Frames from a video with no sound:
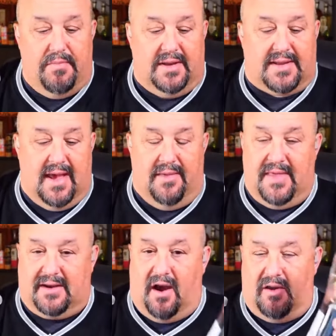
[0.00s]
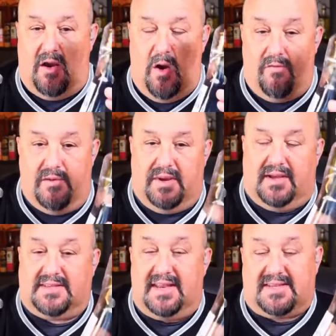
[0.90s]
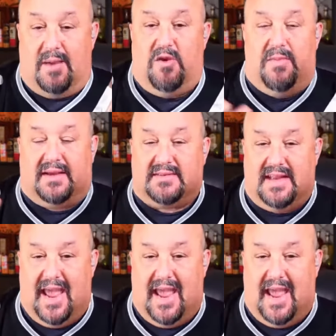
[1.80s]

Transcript: But they call it a Hoven because anytime you mix an